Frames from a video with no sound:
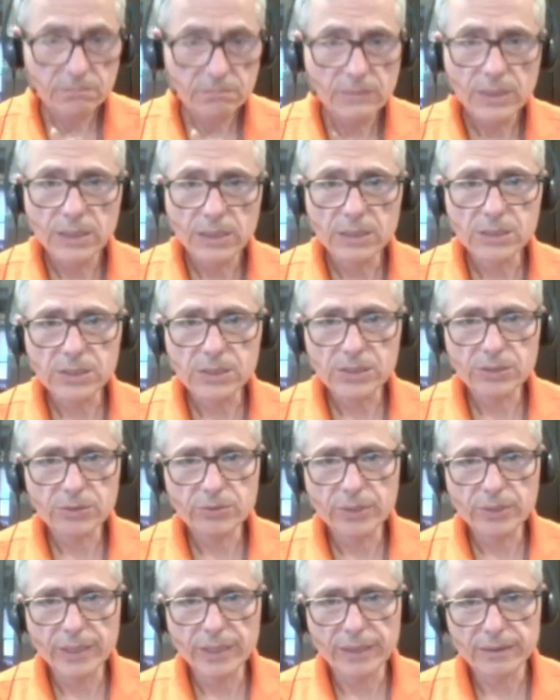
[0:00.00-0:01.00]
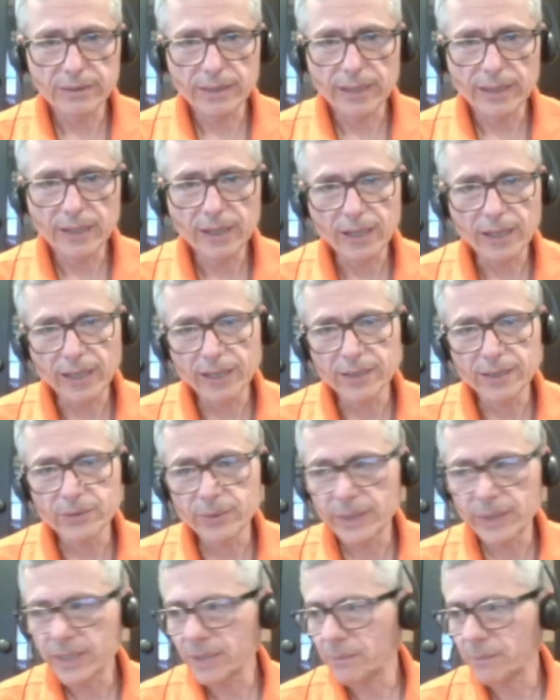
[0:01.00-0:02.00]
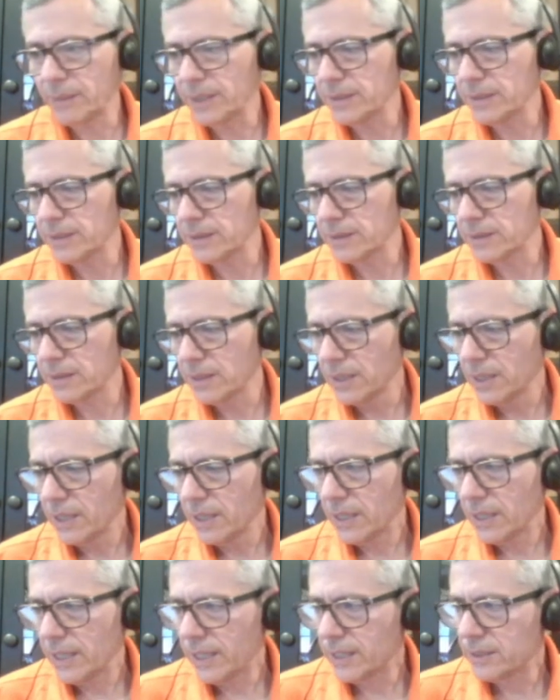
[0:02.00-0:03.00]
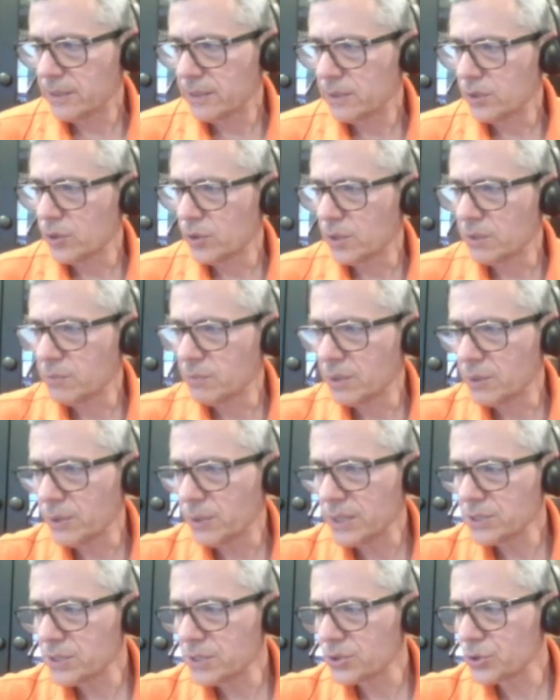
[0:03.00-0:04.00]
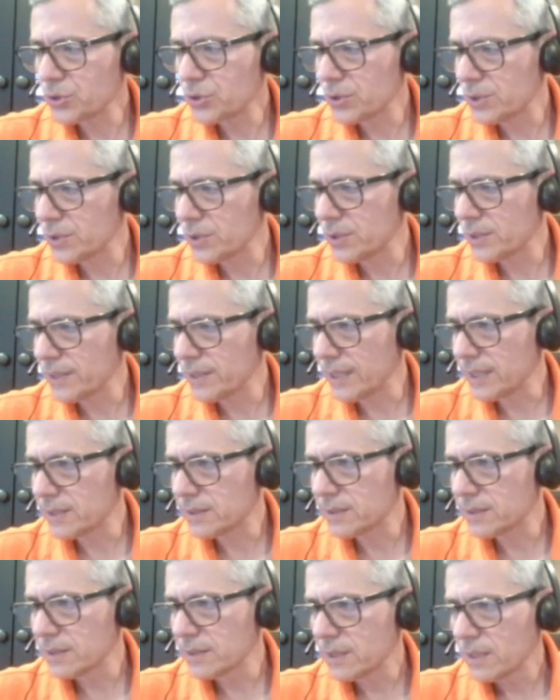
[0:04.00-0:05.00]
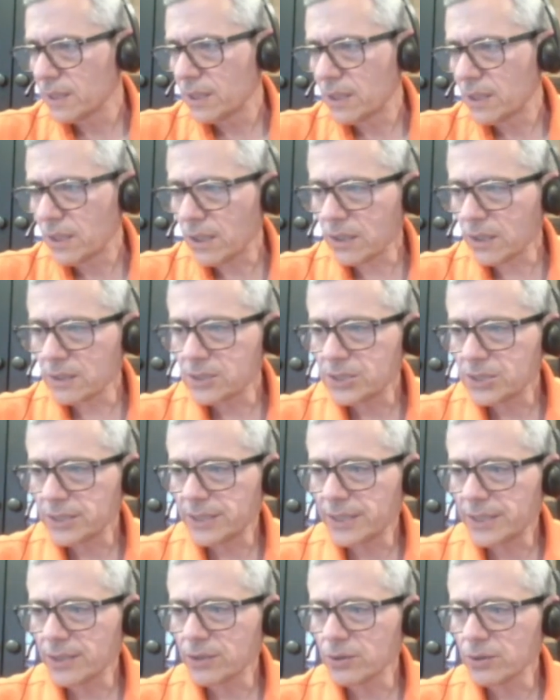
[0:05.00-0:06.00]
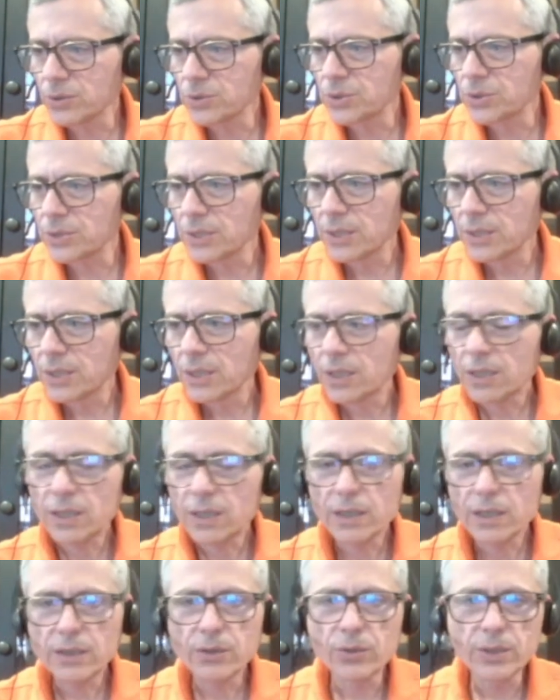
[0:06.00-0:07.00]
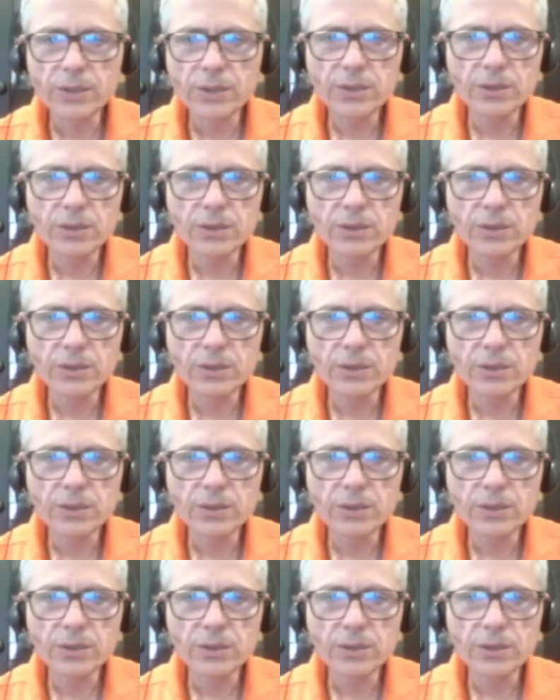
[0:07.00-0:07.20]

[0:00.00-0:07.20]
this is great. I highly recommend it. And you can be rest assured that all these scenarios are going to